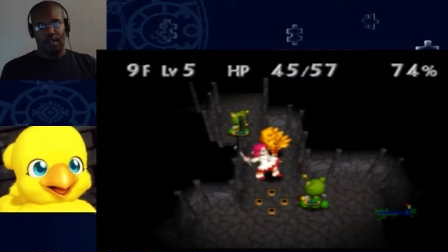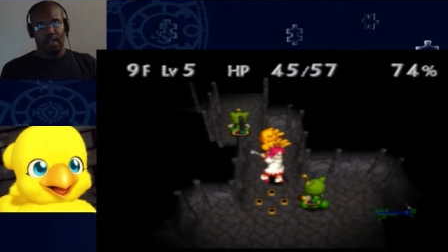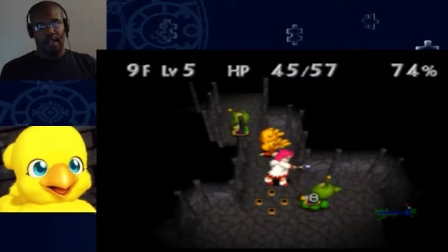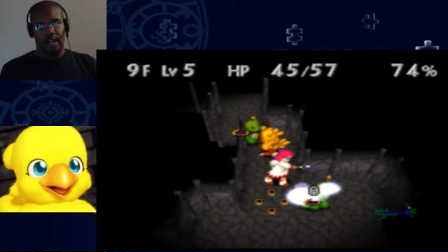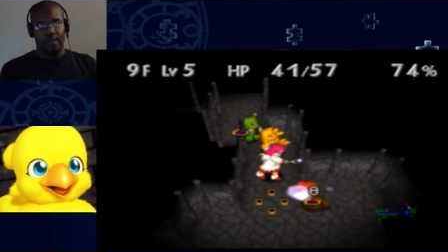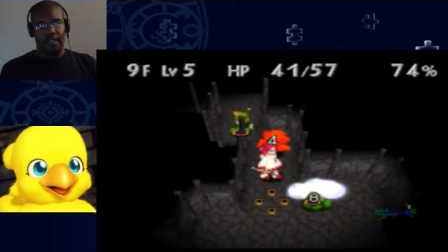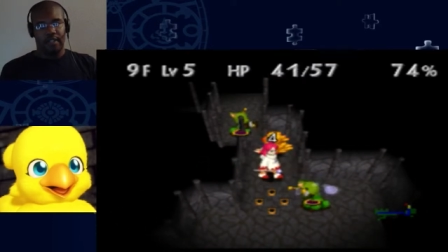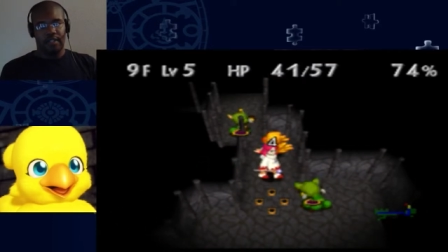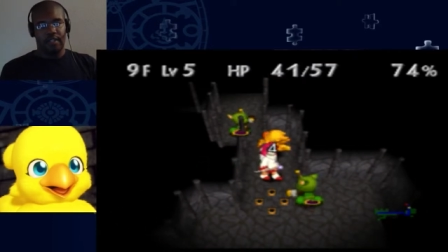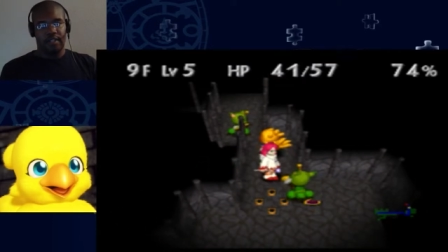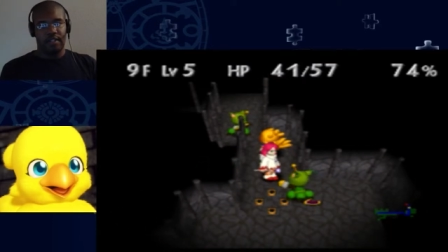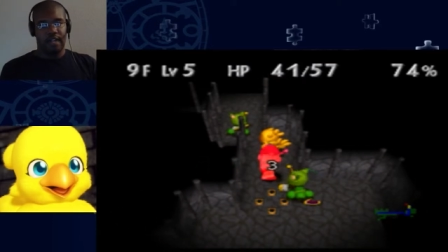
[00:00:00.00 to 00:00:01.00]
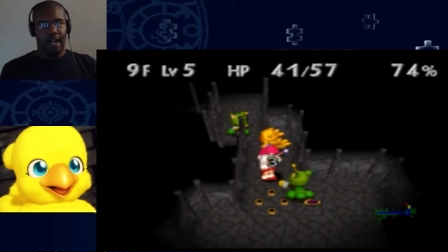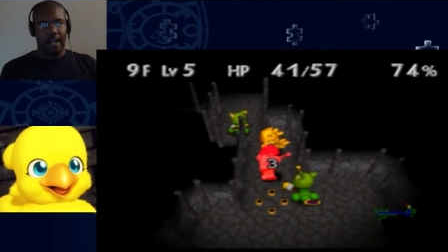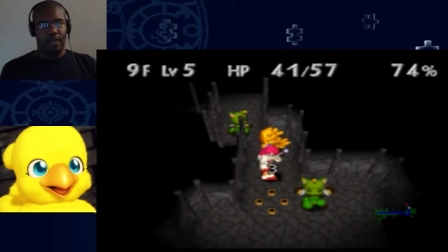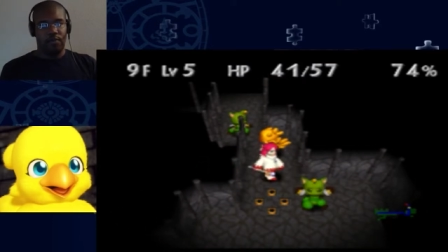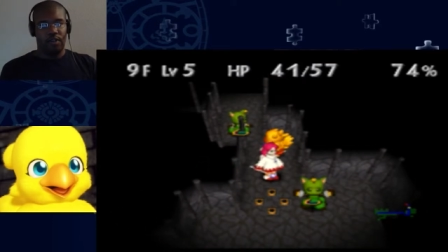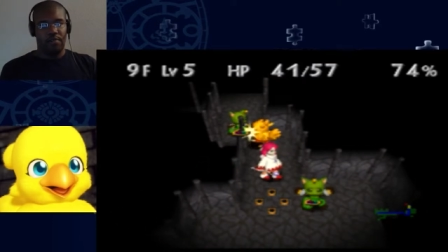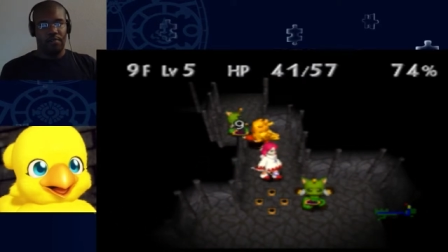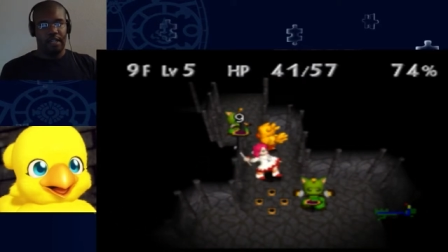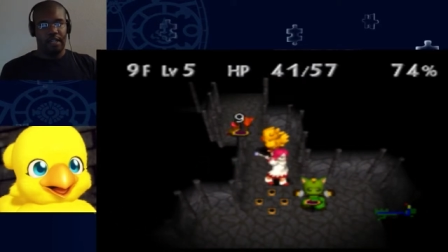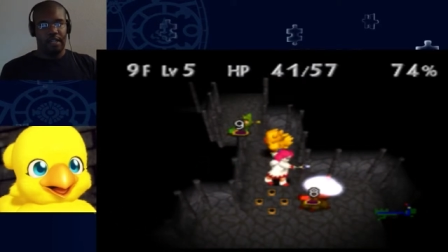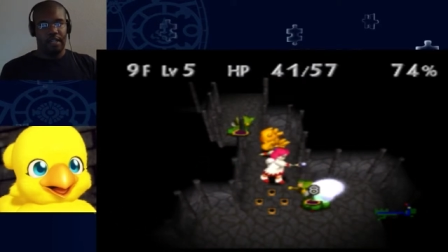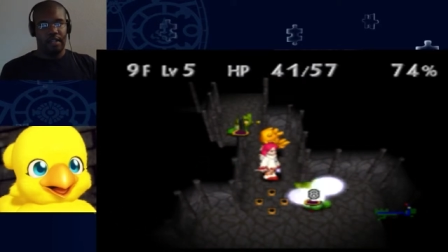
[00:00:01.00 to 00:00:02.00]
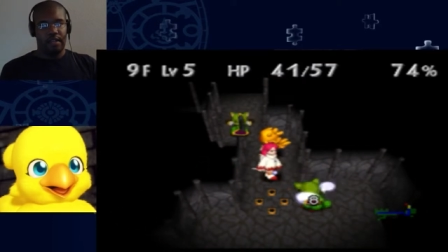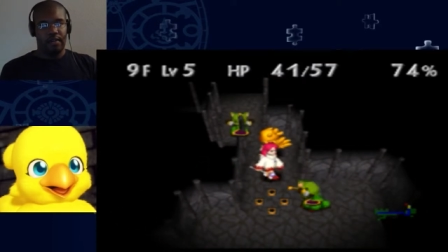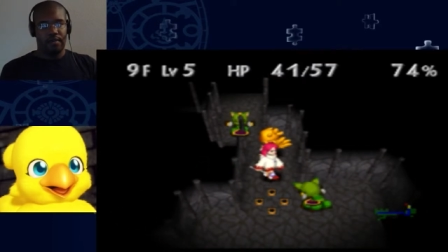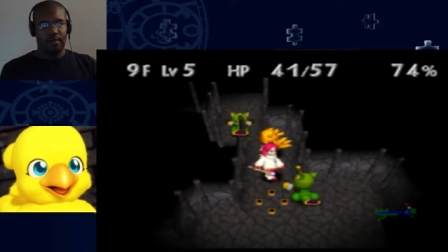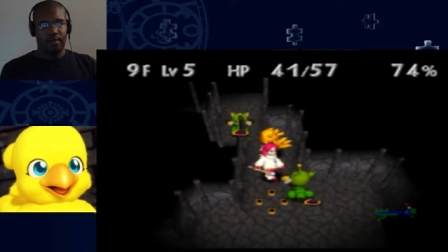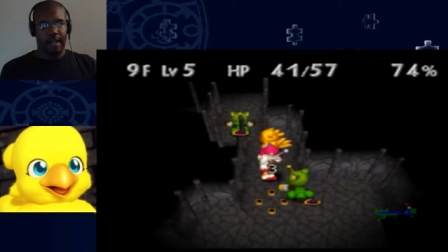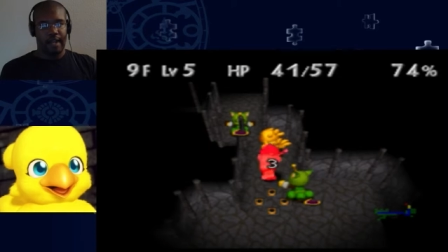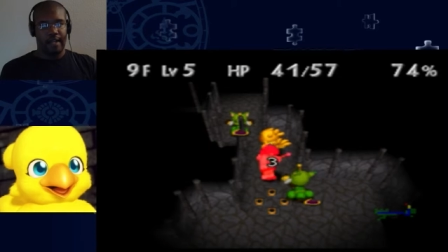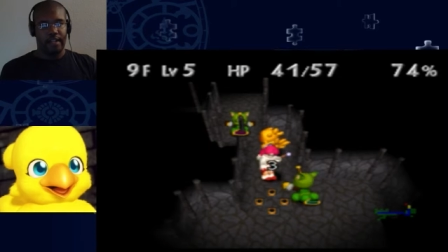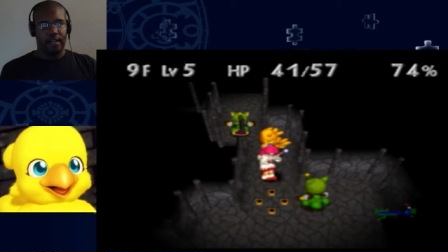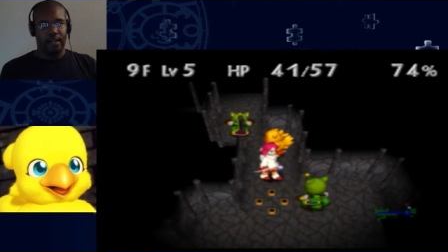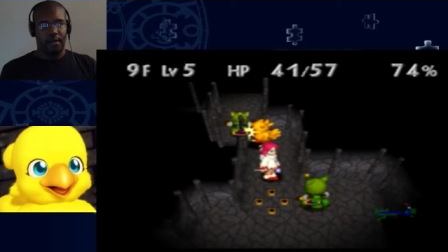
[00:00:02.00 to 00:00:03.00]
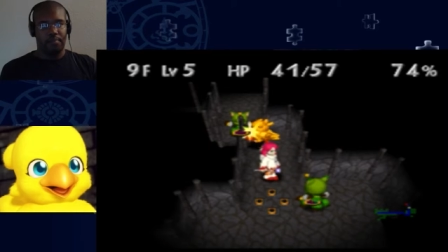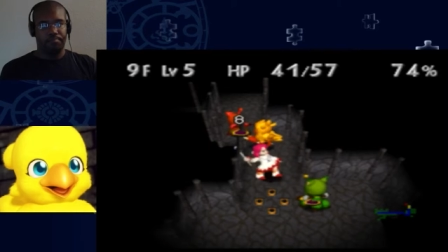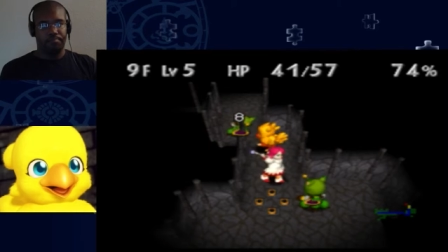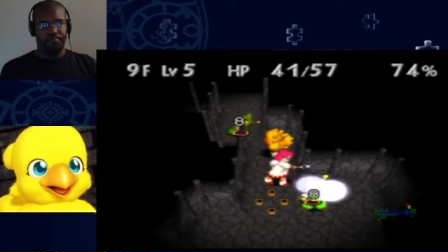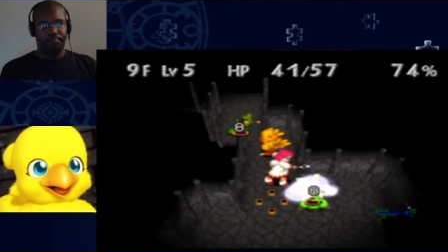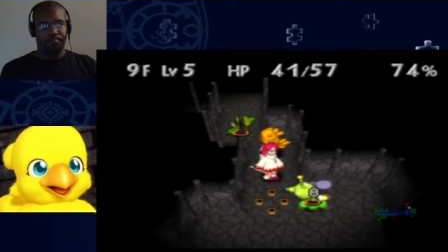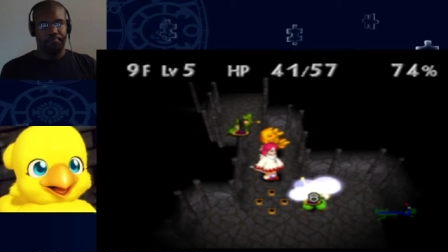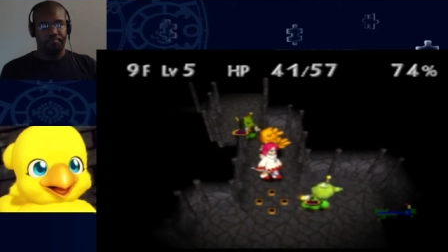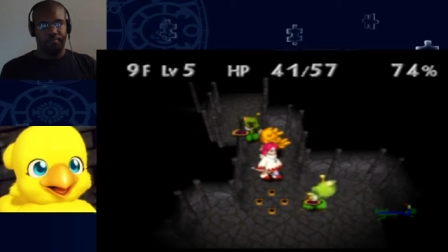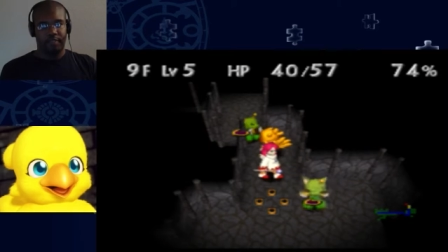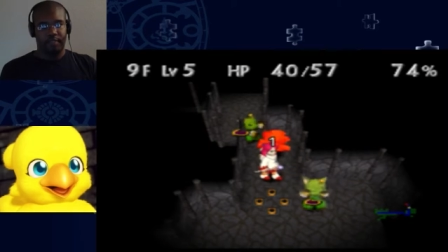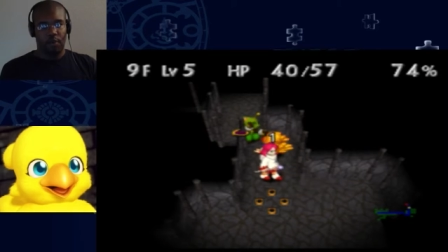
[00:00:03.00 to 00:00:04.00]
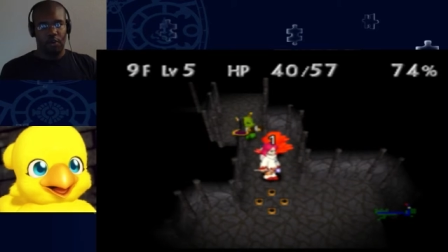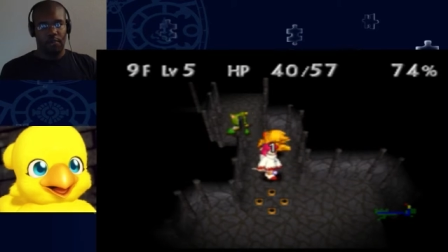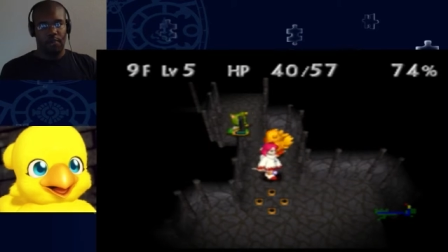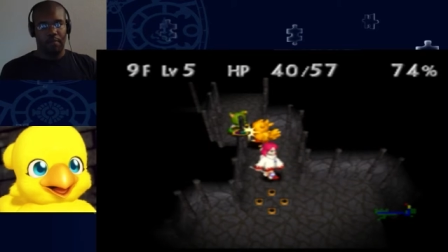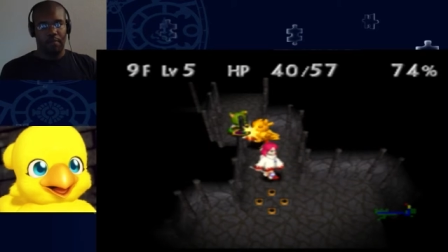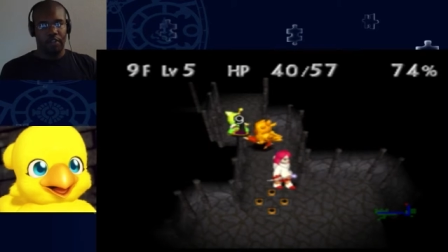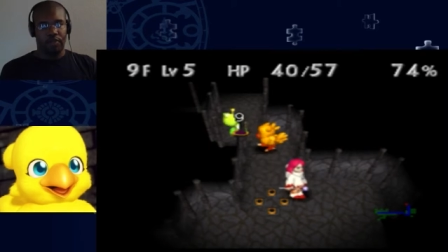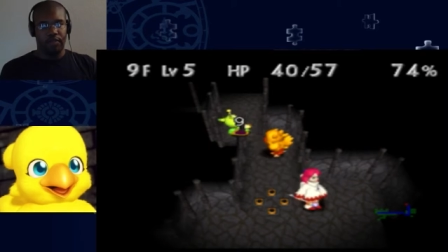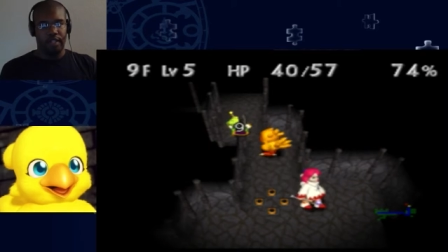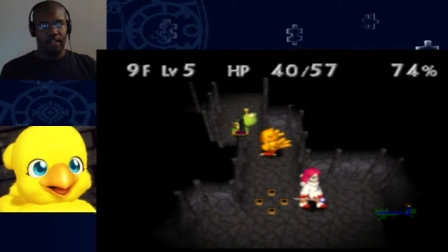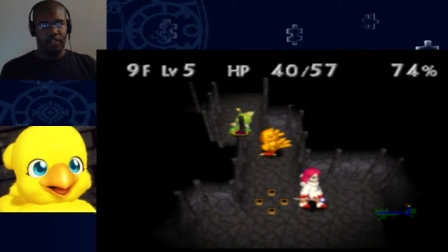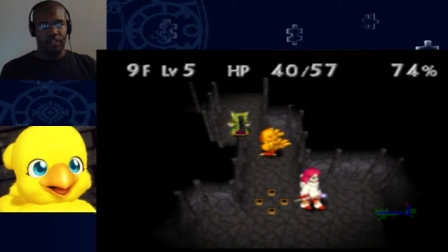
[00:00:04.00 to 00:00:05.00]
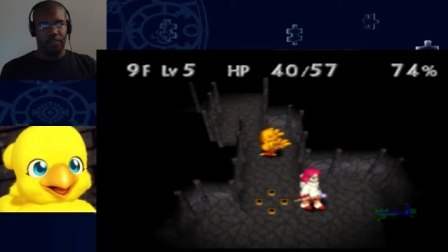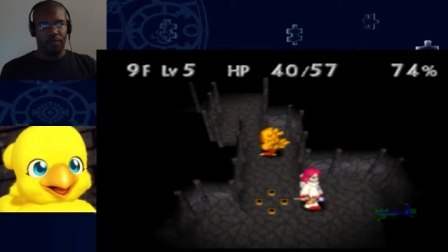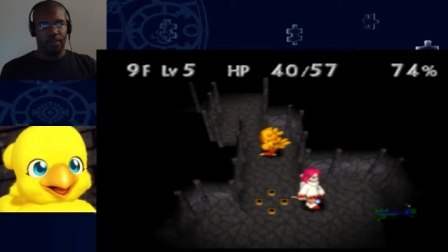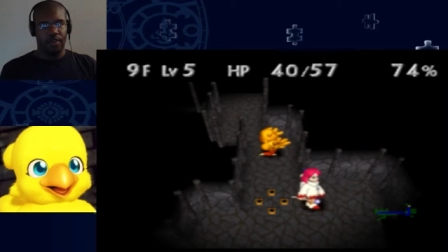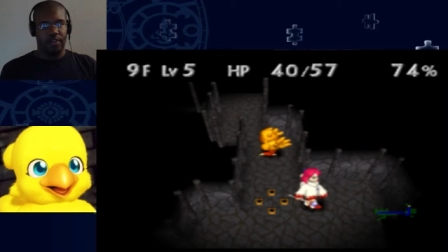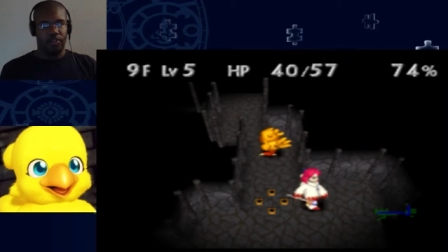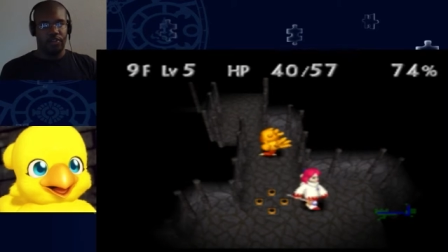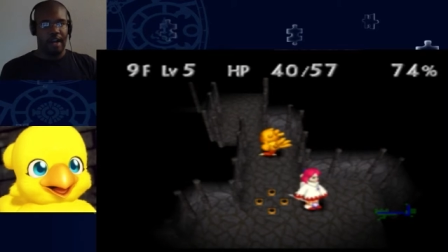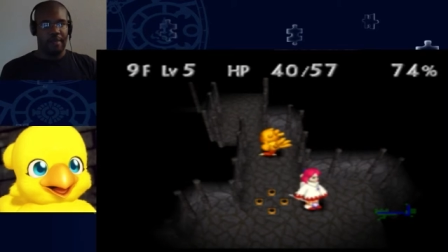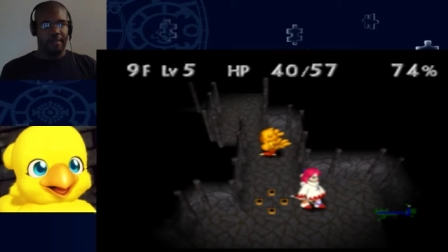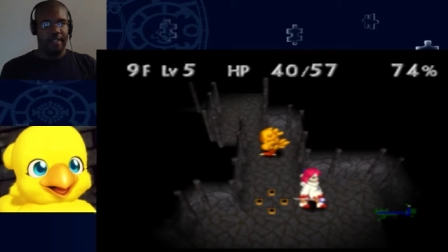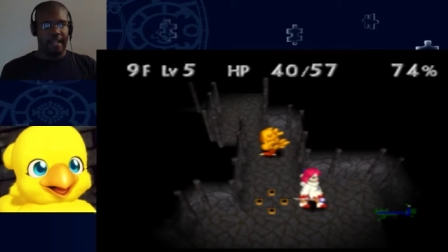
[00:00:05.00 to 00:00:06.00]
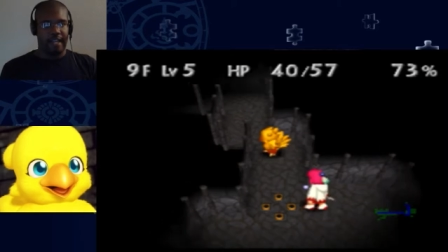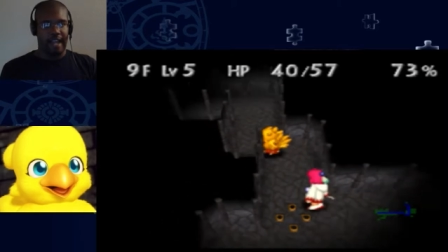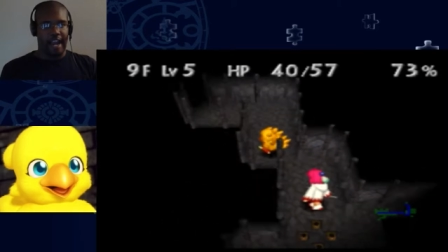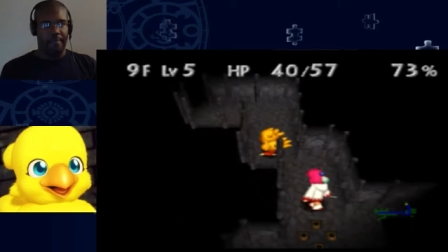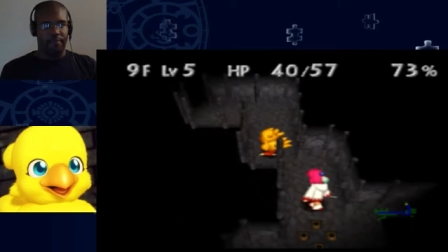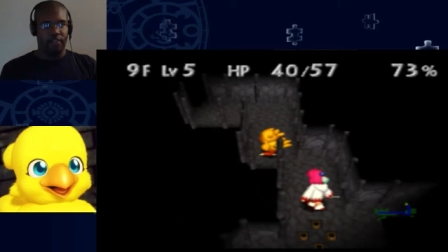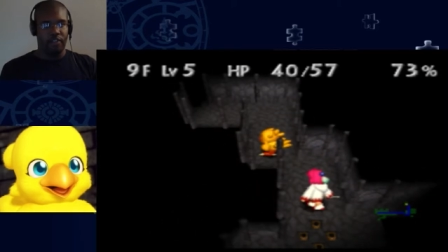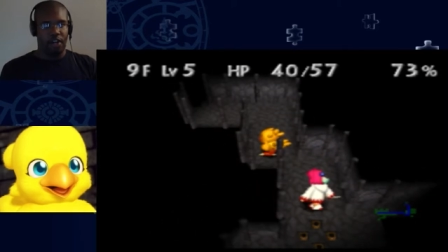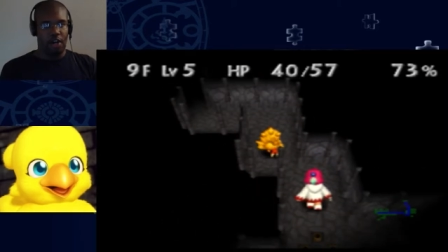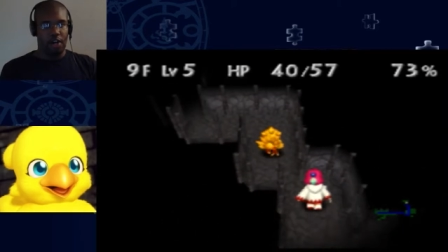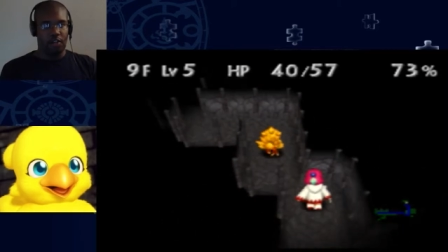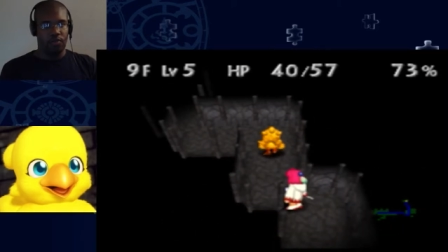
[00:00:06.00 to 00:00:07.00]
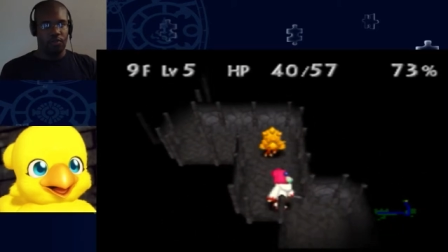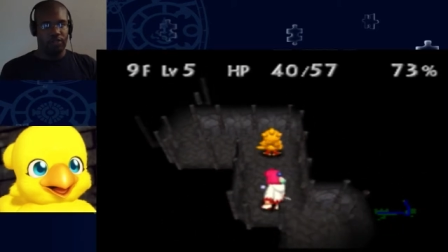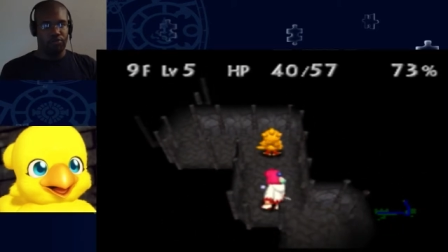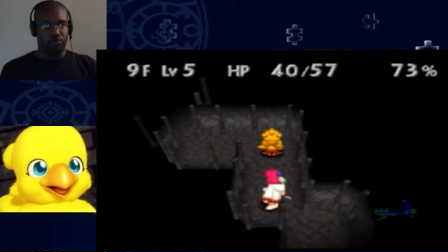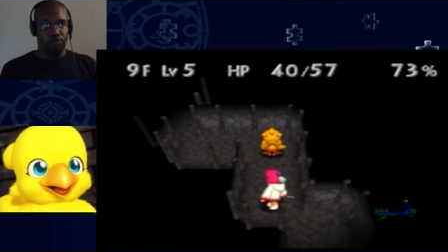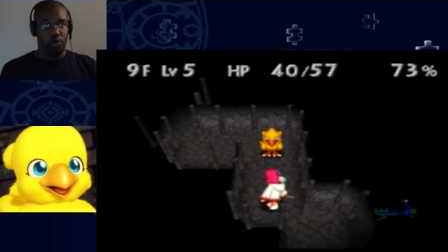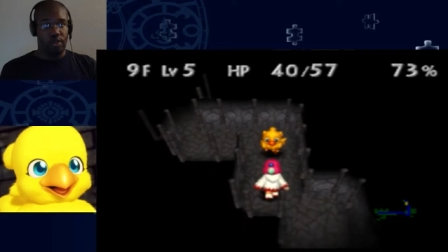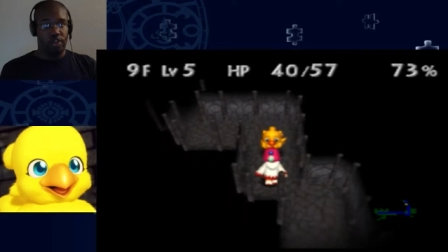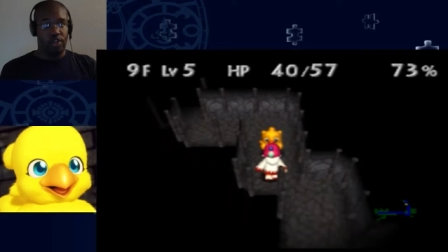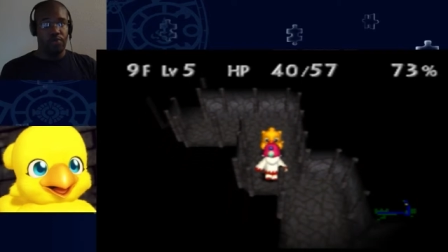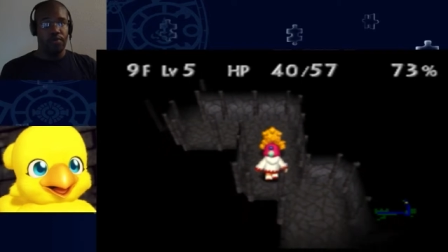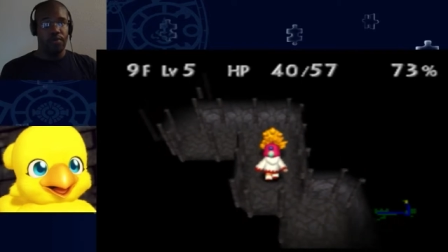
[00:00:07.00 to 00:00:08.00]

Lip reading: Now, it's not going to be like Pokemon Mystery Dungeon where the traps in that game just utterly ruin you.